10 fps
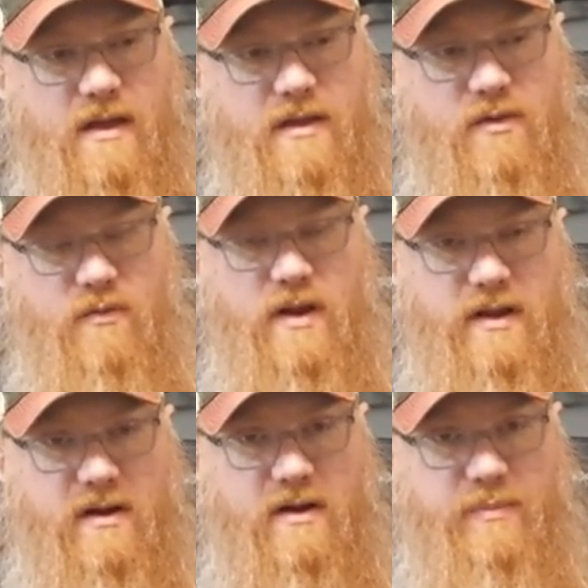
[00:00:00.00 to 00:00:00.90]
you really
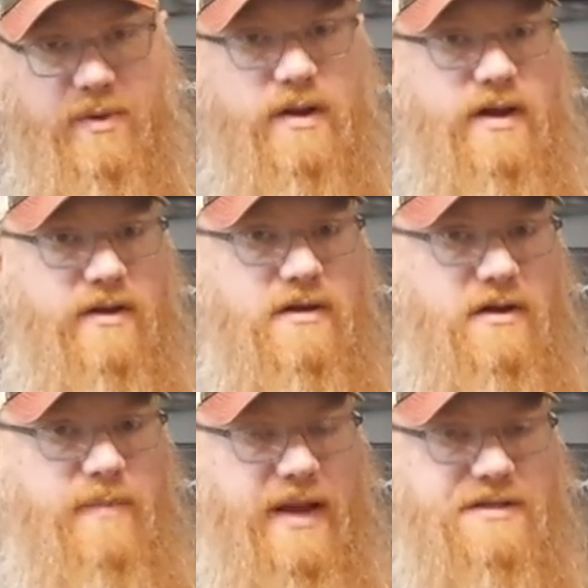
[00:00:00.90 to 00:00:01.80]
are going to put a good,
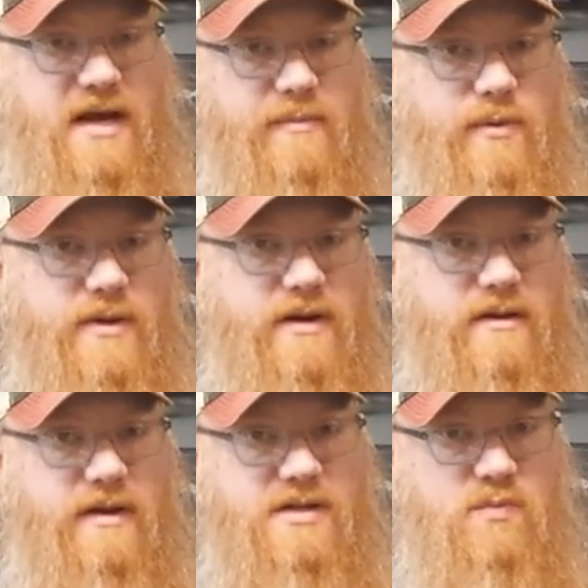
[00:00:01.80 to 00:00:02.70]
good paint job on
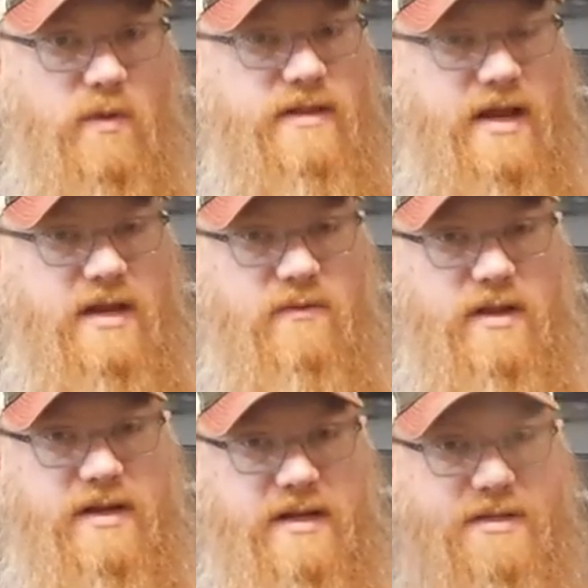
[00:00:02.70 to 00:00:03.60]
here, it's one thing you really need to